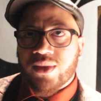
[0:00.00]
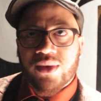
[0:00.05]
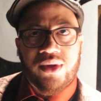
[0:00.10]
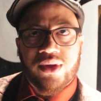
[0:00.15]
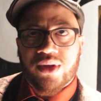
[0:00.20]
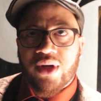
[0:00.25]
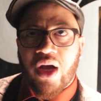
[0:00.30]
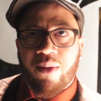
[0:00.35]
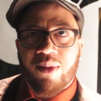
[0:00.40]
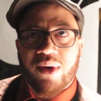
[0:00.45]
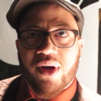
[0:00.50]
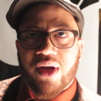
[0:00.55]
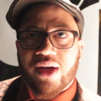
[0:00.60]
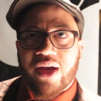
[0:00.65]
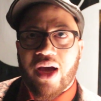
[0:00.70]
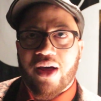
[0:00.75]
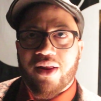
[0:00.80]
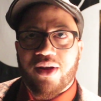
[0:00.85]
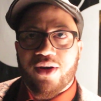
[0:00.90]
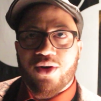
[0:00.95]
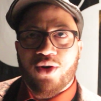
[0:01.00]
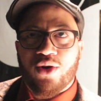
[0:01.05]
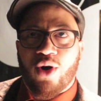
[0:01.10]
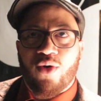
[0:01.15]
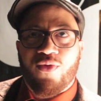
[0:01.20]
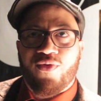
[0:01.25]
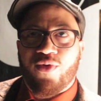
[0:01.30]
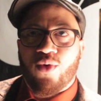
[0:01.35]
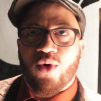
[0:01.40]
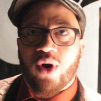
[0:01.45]
It's coming together, you
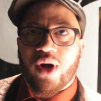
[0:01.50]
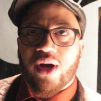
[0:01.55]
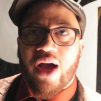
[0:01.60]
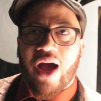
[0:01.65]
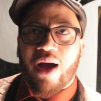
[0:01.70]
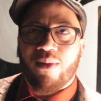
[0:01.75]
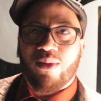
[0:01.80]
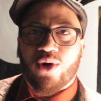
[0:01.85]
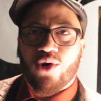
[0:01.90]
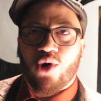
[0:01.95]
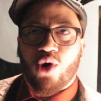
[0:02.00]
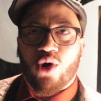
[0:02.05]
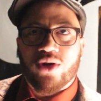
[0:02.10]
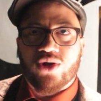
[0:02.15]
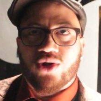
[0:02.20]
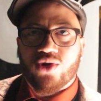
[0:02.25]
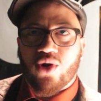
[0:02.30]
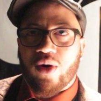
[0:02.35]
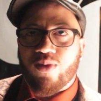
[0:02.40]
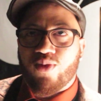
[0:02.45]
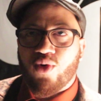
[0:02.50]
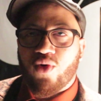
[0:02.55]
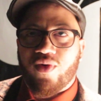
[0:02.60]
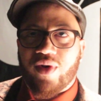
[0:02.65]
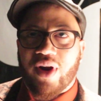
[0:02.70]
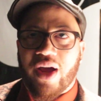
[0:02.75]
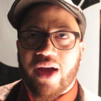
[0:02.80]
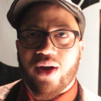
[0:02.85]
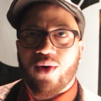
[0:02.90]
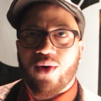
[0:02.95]
know, for one common cause, showing proving that